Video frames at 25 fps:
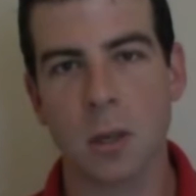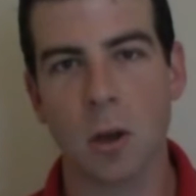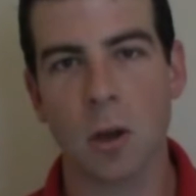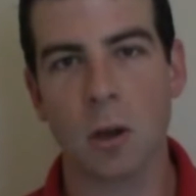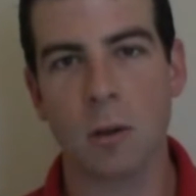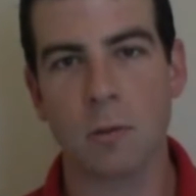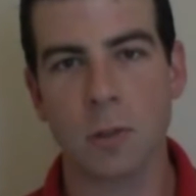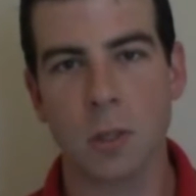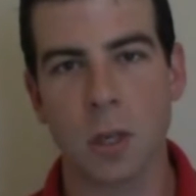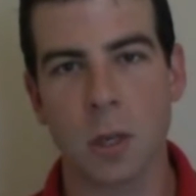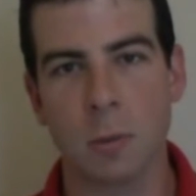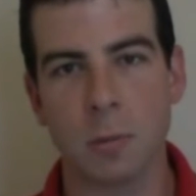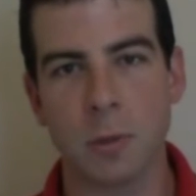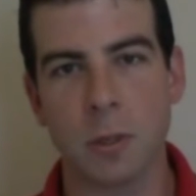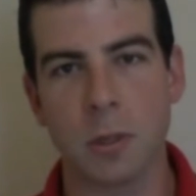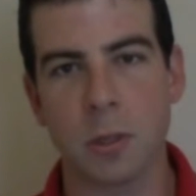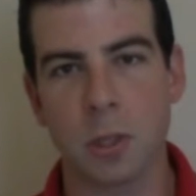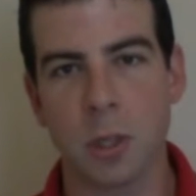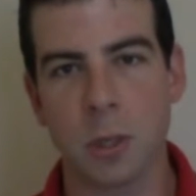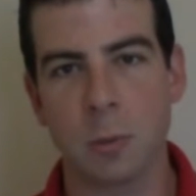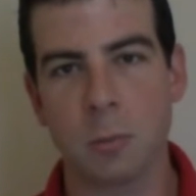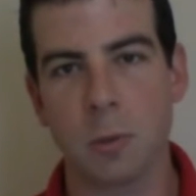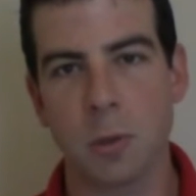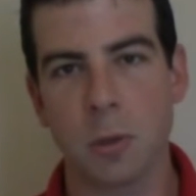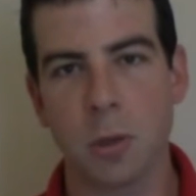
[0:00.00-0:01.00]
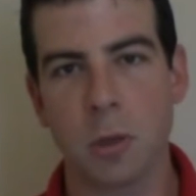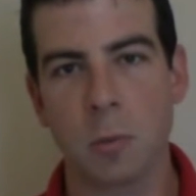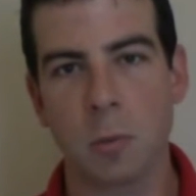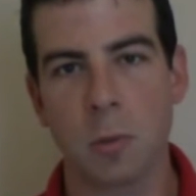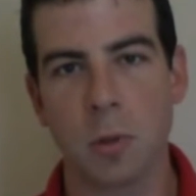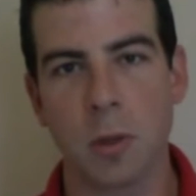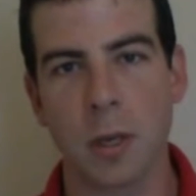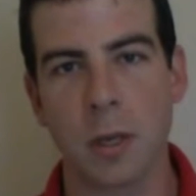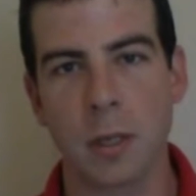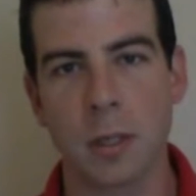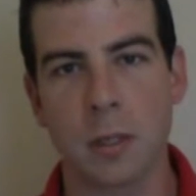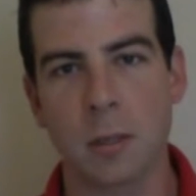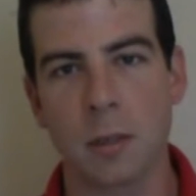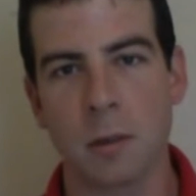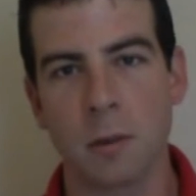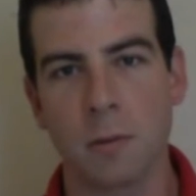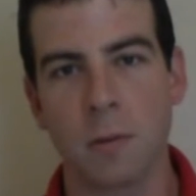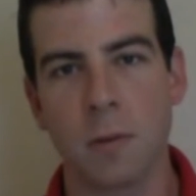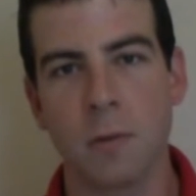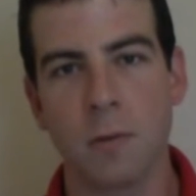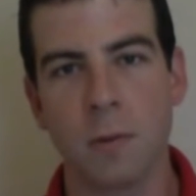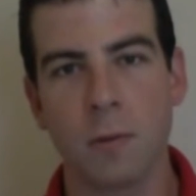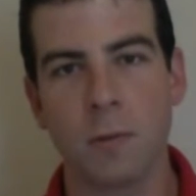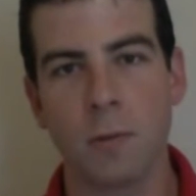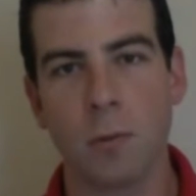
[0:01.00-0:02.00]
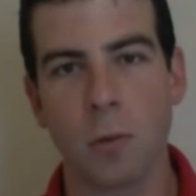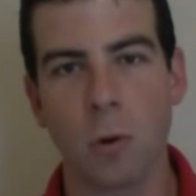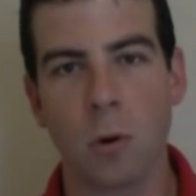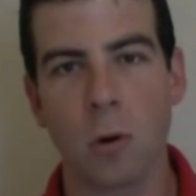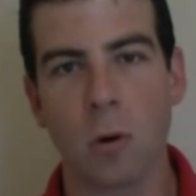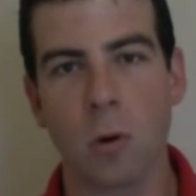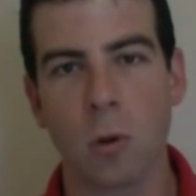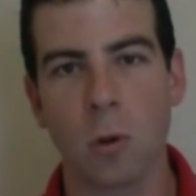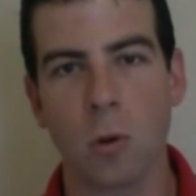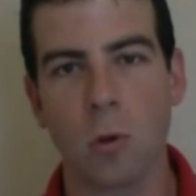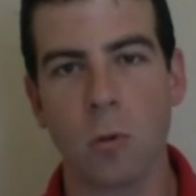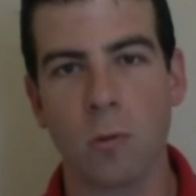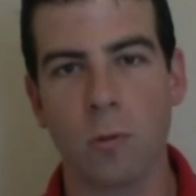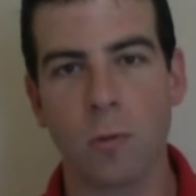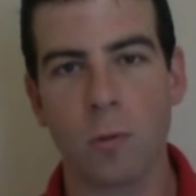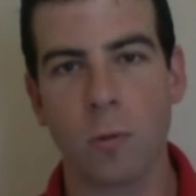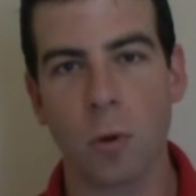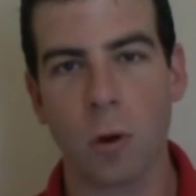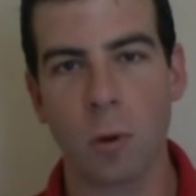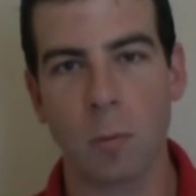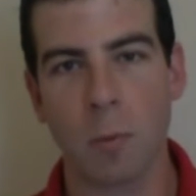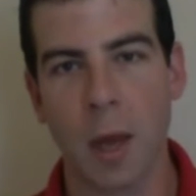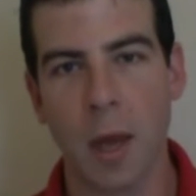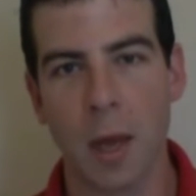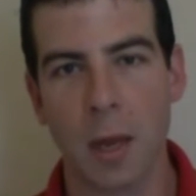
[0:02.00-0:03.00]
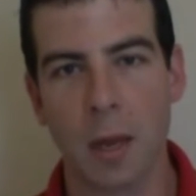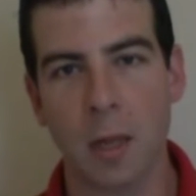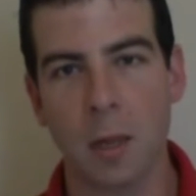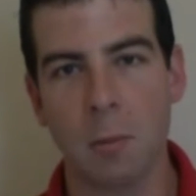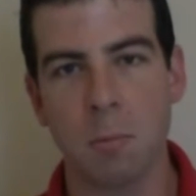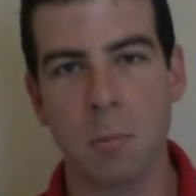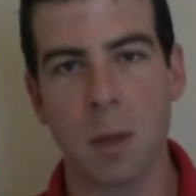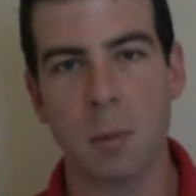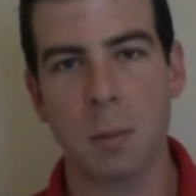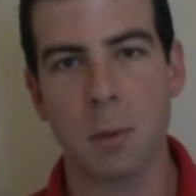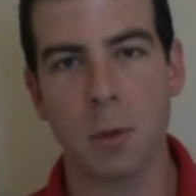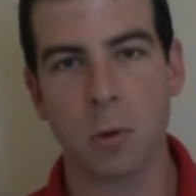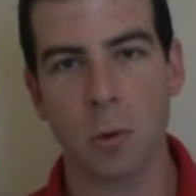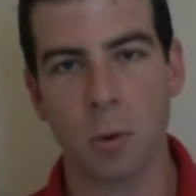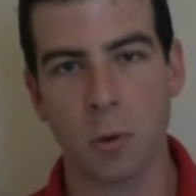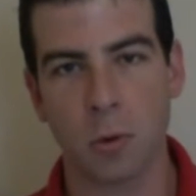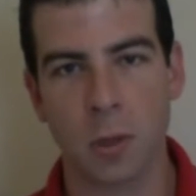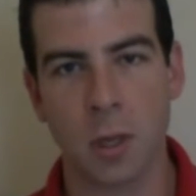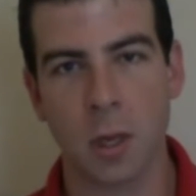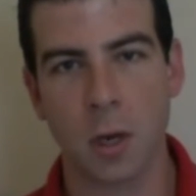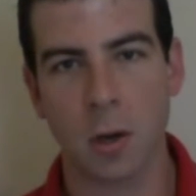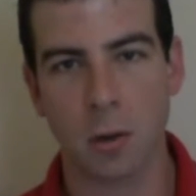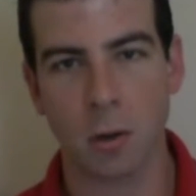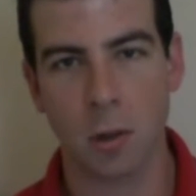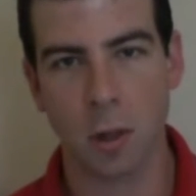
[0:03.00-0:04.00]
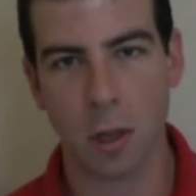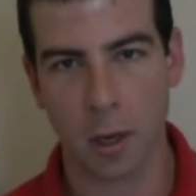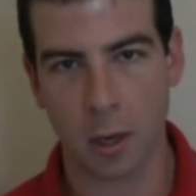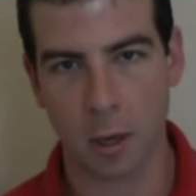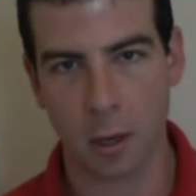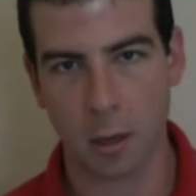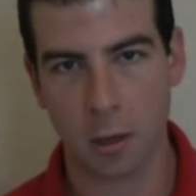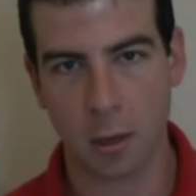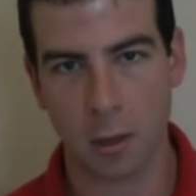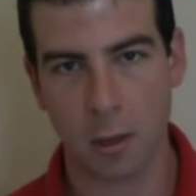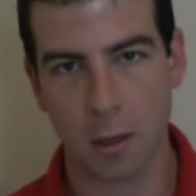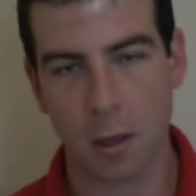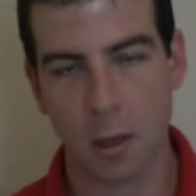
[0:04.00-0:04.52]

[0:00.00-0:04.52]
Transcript: Golf Championship took place in a 54 hole format in Mebane, North Carolina.